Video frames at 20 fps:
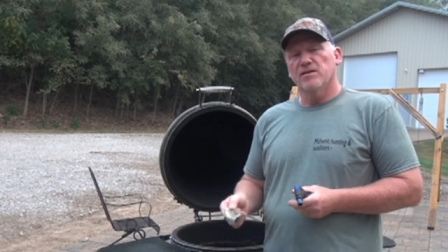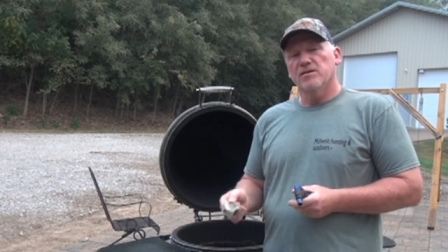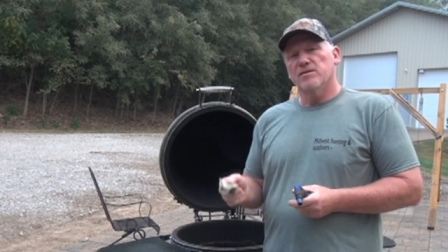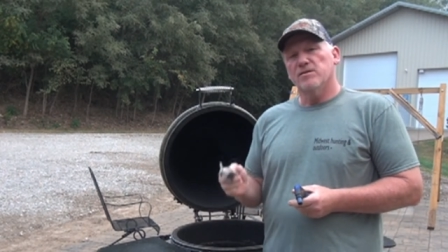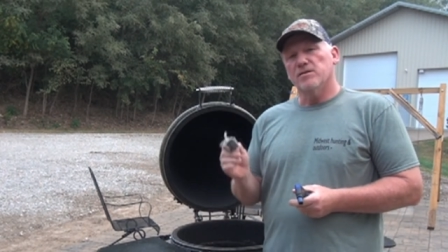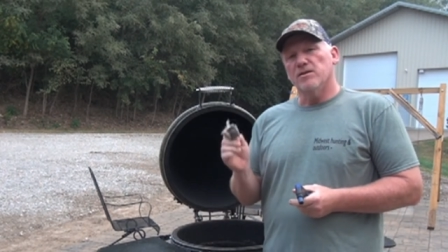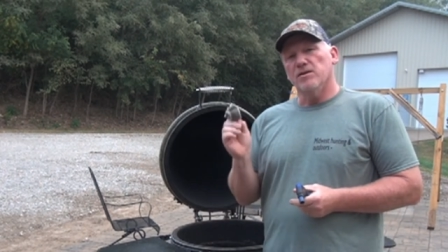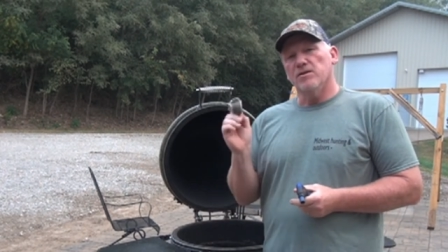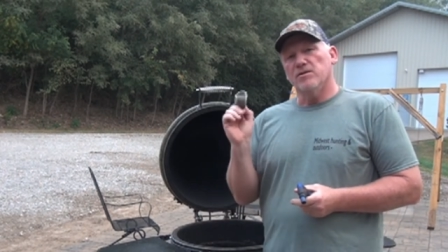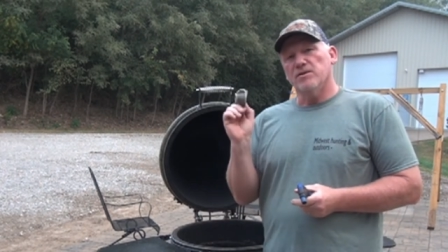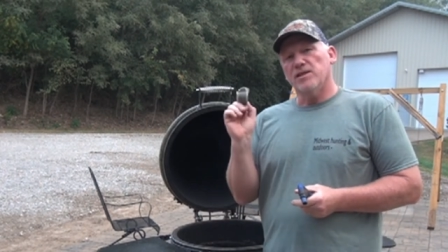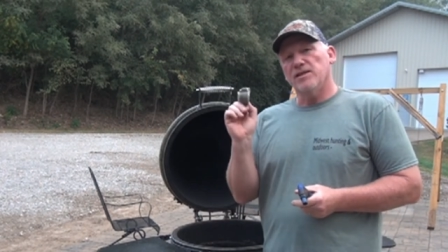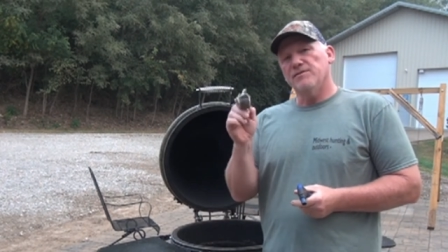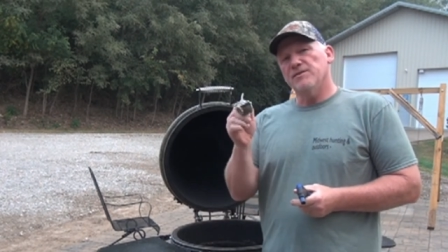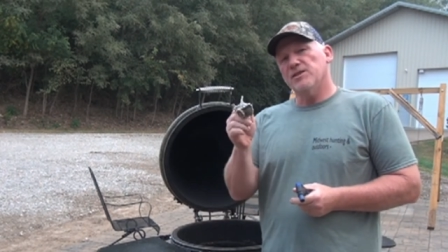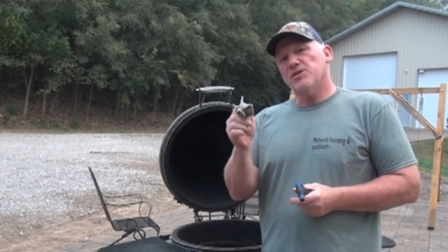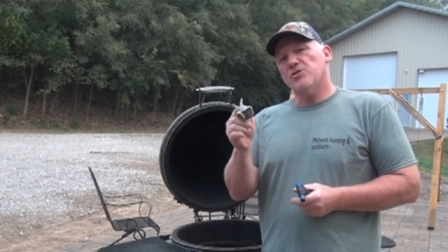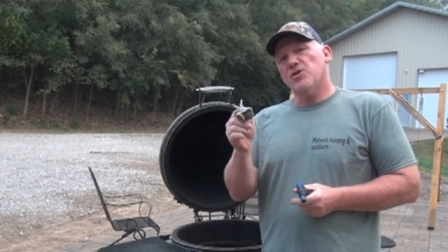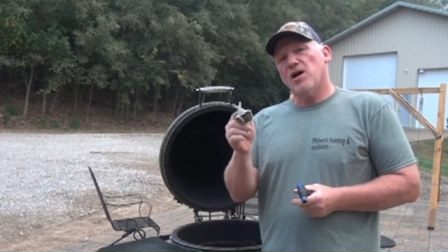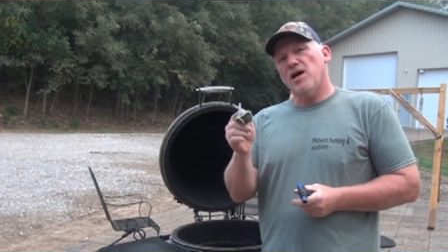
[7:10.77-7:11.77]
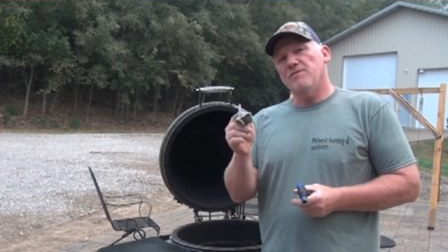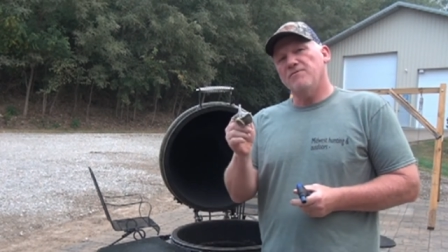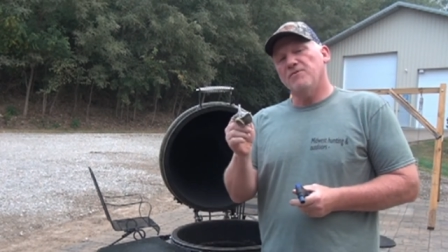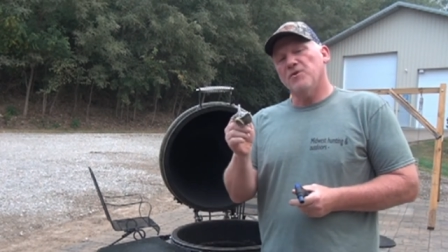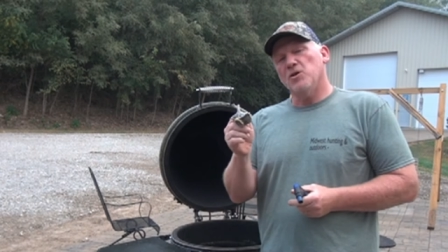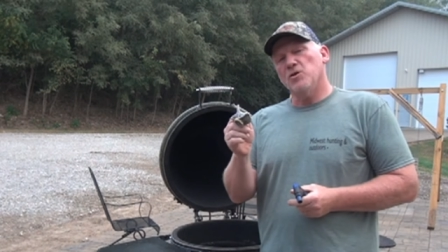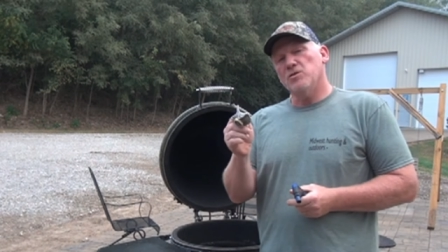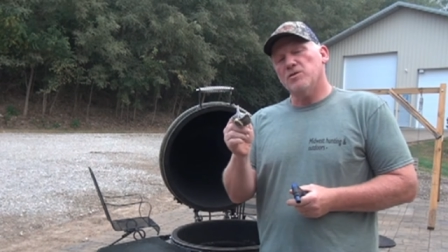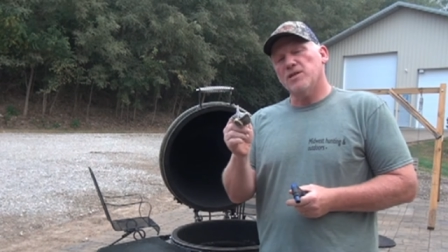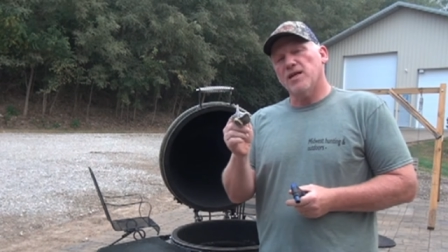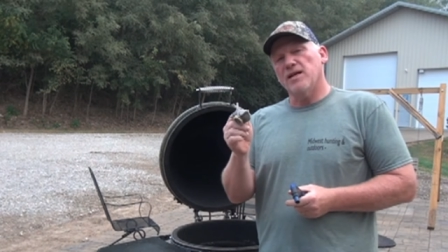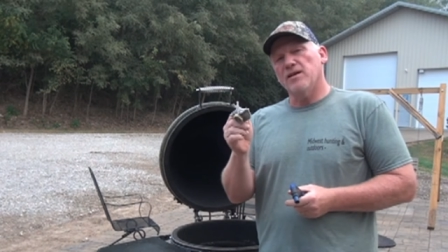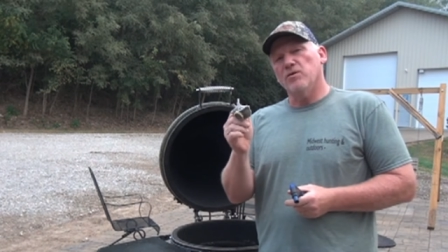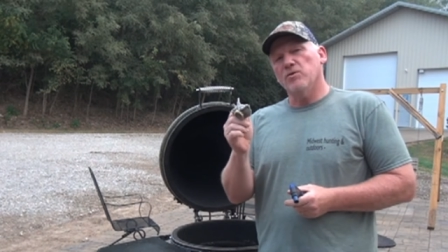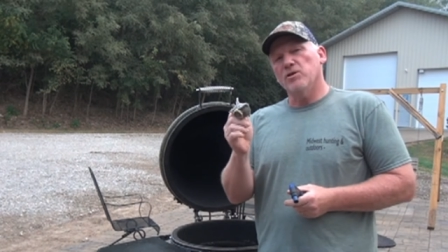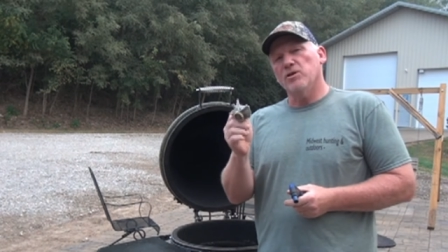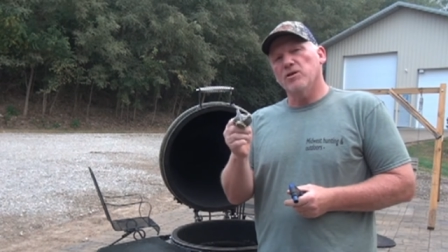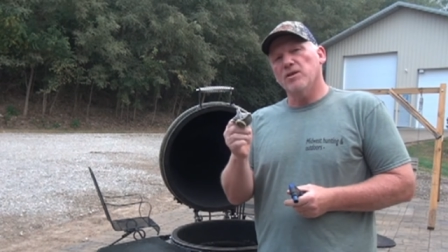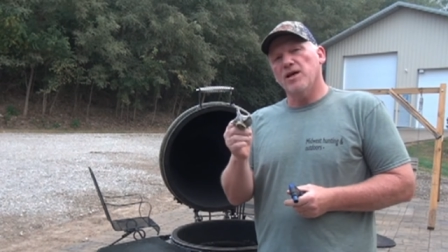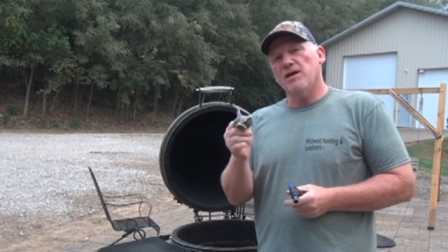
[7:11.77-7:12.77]
So give it a try, folks. I know
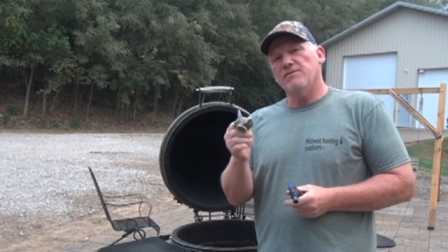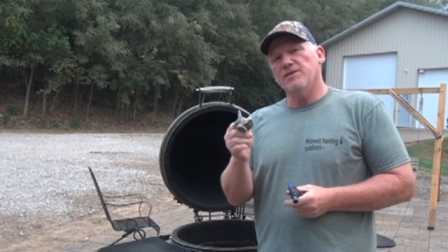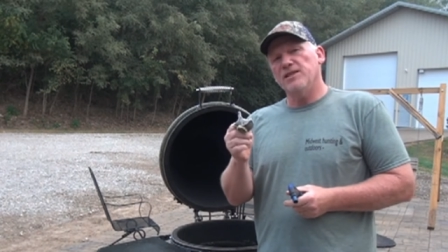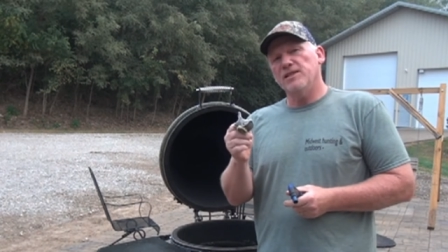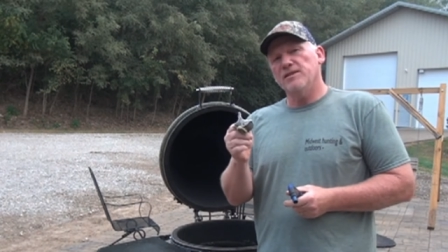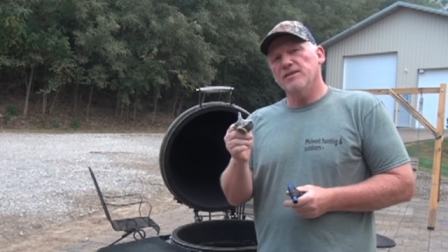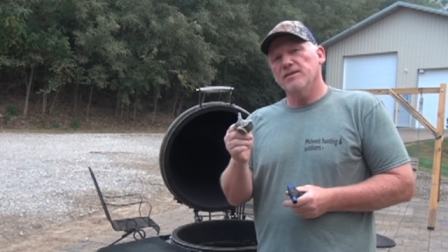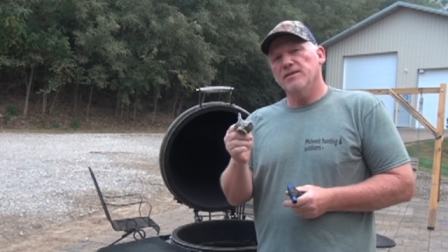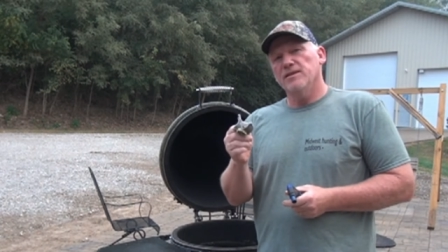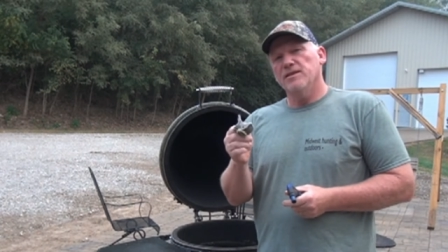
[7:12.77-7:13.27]
you'll love it,